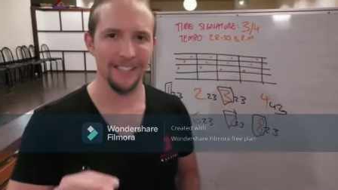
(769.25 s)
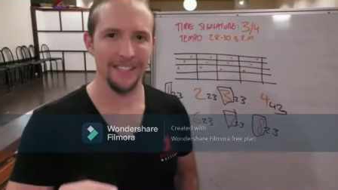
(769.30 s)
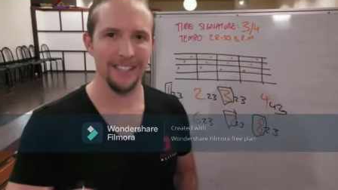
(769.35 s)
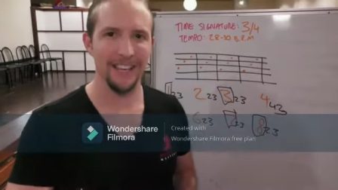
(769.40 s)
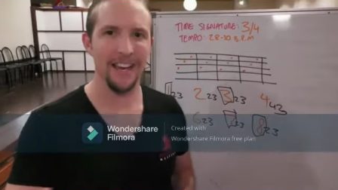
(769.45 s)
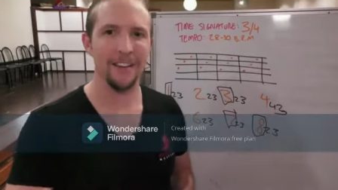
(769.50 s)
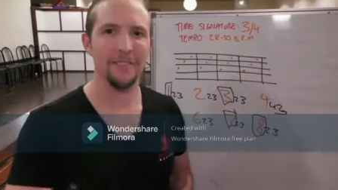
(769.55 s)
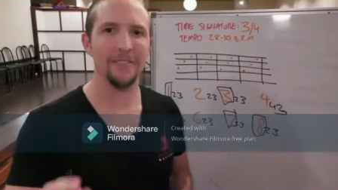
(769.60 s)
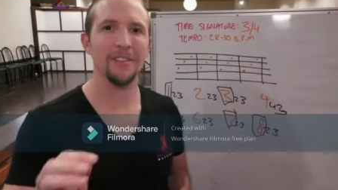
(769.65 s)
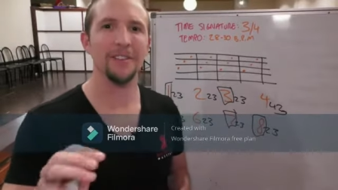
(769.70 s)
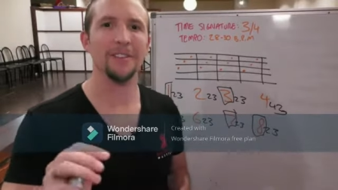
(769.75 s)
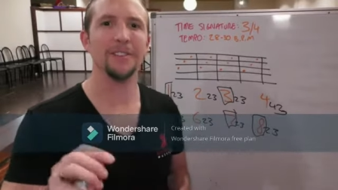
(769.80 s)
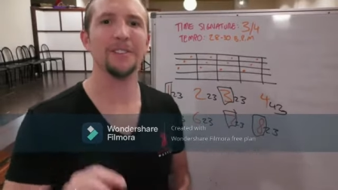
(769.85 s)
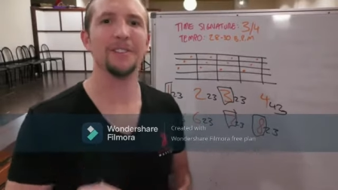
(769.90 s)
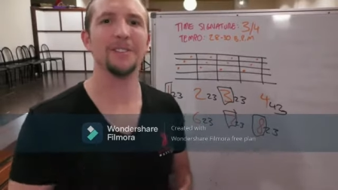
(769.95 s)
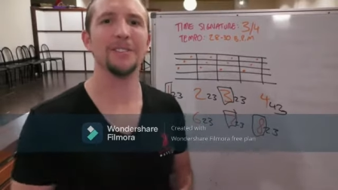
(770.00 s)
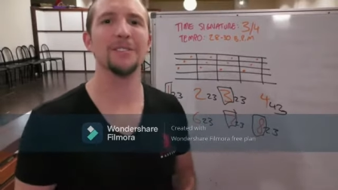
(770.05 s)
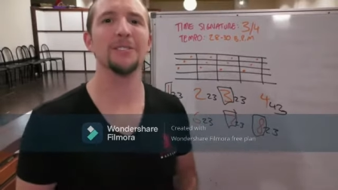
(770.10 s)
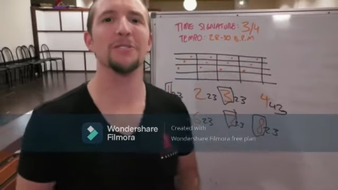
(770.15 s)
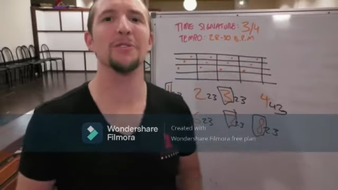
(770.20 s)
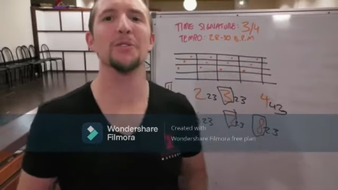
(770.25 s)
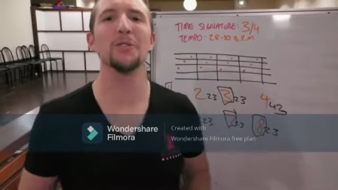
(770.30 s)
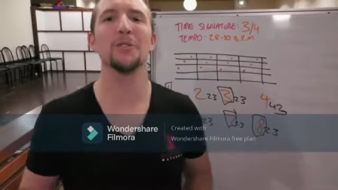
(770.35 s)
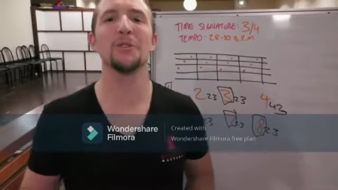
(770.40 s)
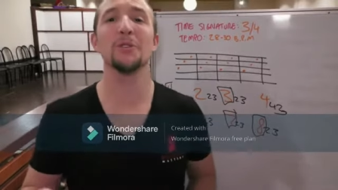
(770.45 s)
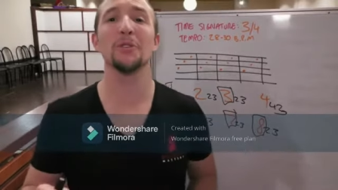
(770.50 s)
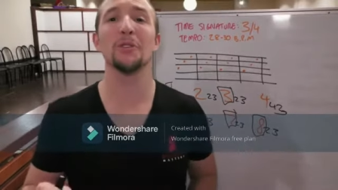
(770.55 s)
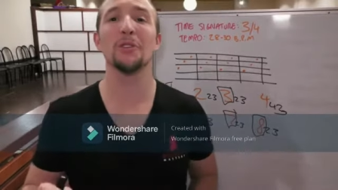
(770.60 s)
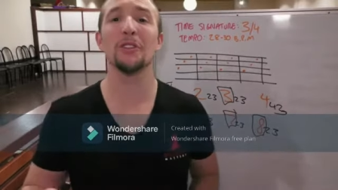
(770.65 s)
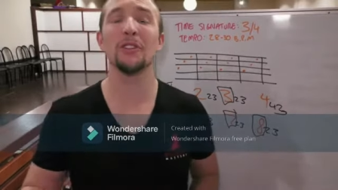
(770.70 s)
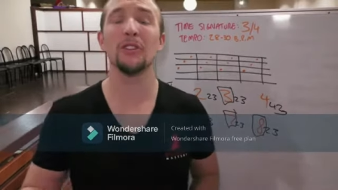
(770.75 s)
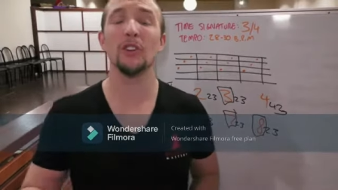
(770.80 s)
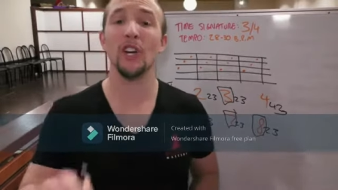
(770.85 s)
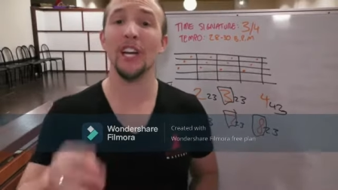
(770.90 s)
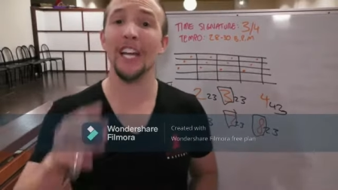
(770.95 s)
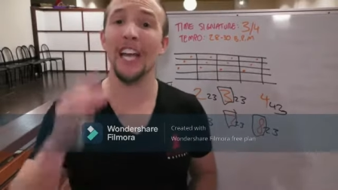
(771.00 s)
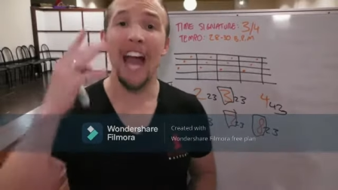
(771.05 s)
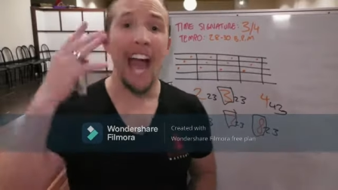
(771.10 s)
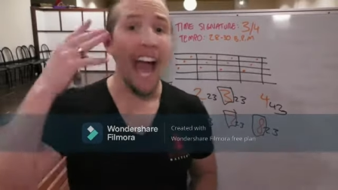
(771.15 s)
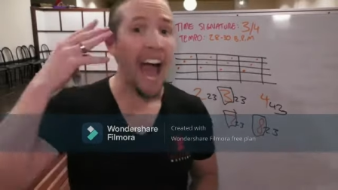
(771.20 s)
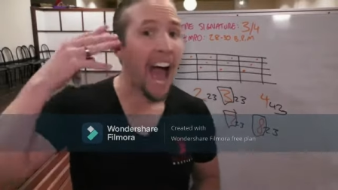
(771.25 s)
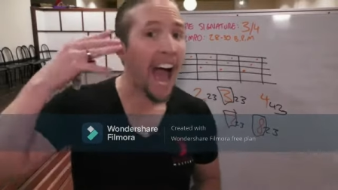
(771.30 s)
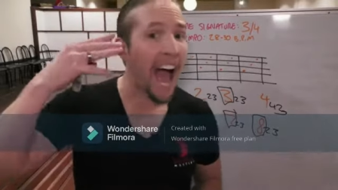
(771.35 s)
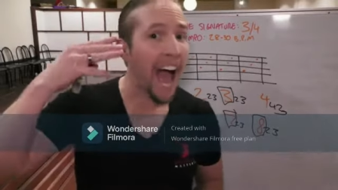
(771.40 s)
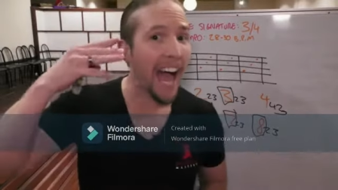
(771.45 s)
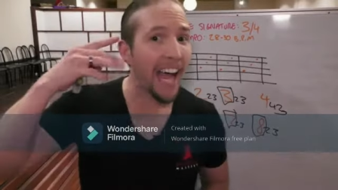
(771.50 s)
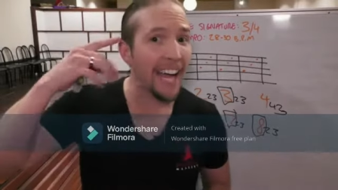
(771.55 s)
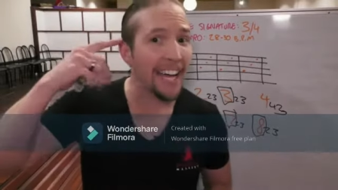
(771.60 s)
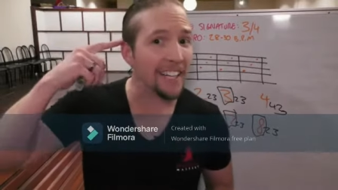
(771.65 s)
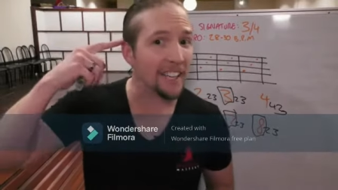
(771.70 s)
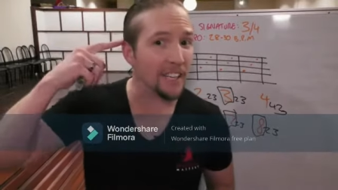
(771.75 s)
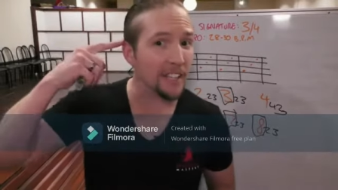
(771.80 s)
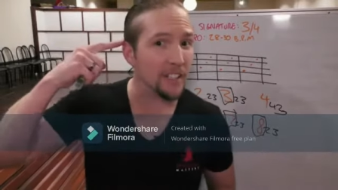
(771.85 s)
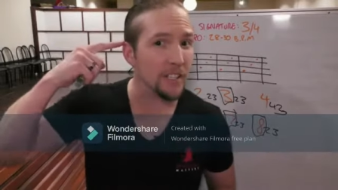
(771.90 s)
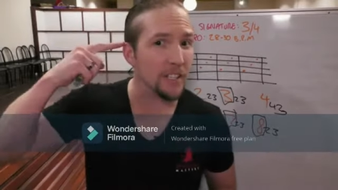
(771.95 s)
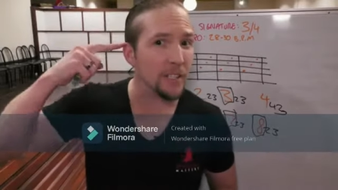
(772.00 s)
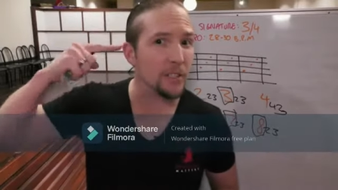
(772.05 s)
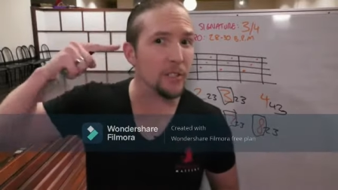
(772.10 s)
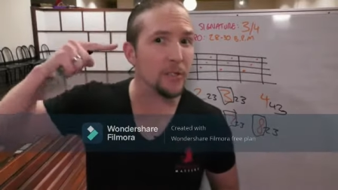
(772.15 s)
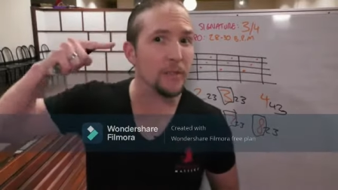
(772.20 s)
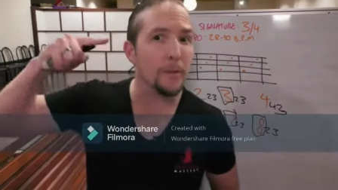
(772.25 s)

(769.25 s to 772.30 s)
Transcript: 7, 2, 3. 8, listen.